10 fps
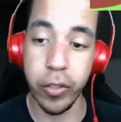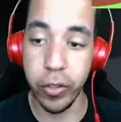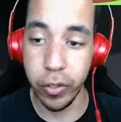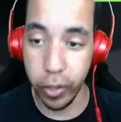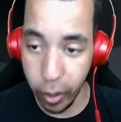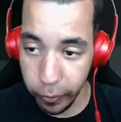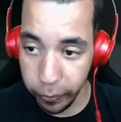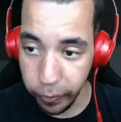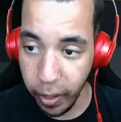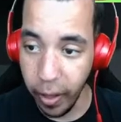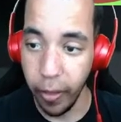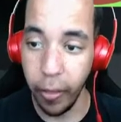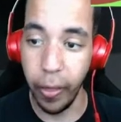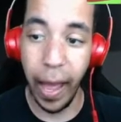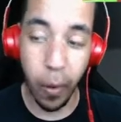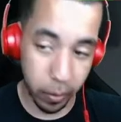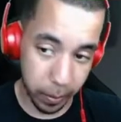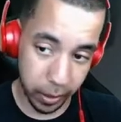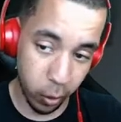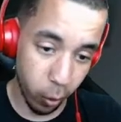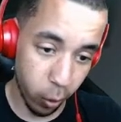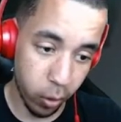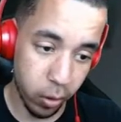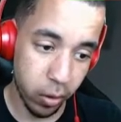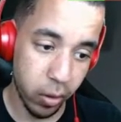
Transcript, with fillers: Surf, that would be cool.